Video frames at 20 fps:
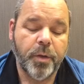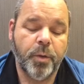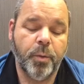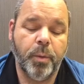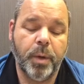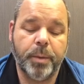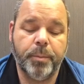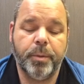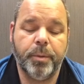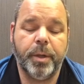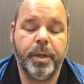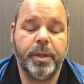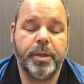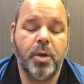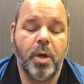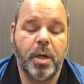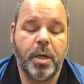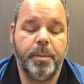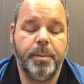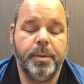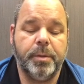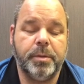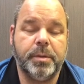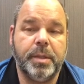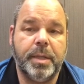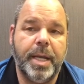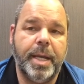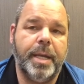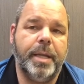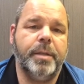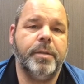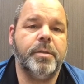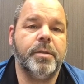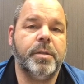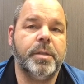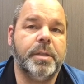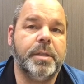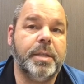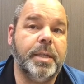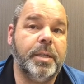The one we're going to talk about today
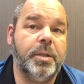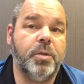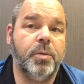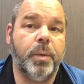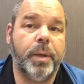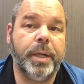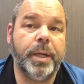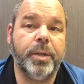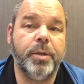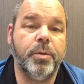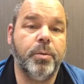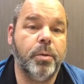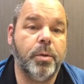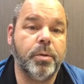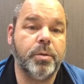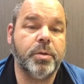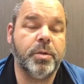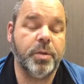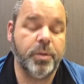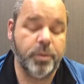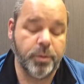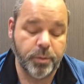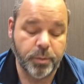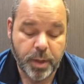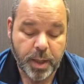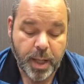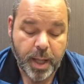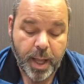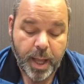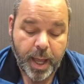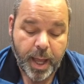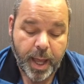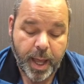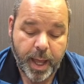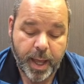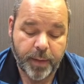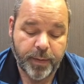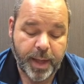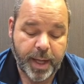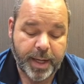is the T2202,
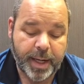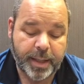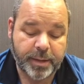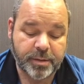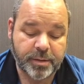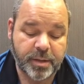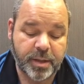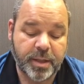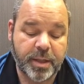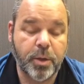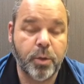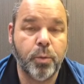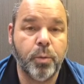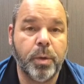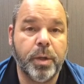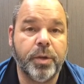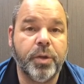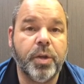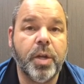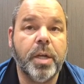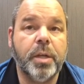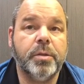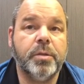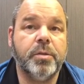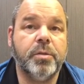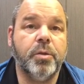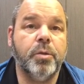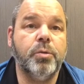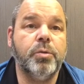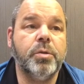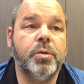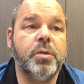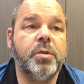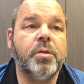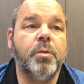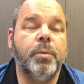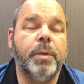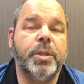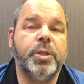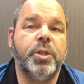and that has to deal with students'
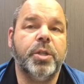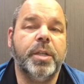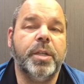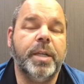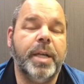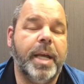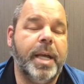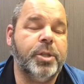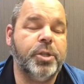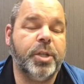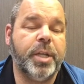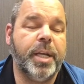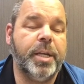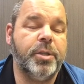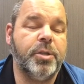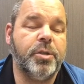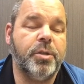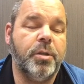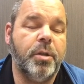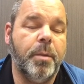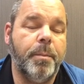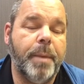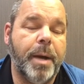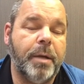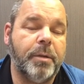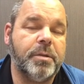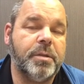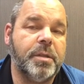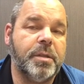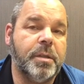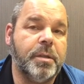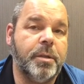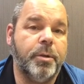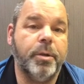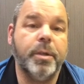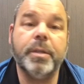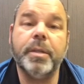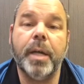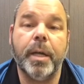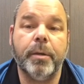tuition and educational amounts that
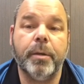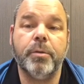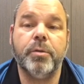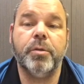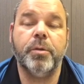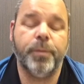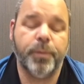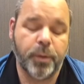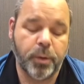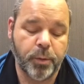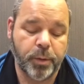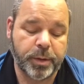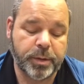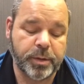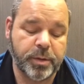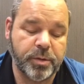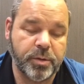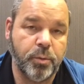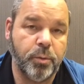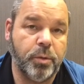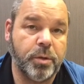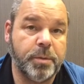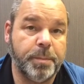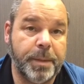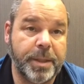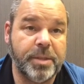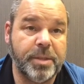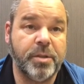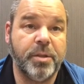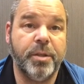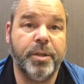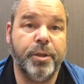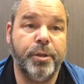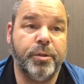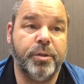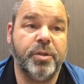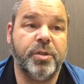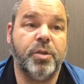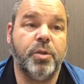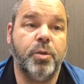they're entitled to for going to schools. Basically,
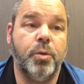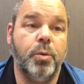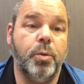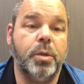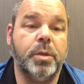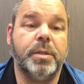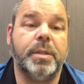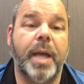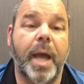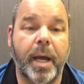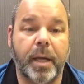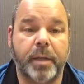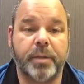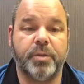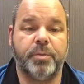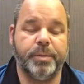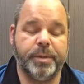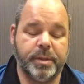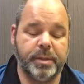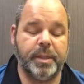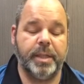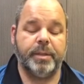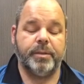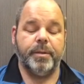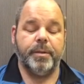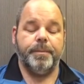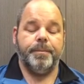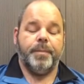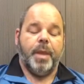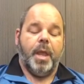your school tax receipt.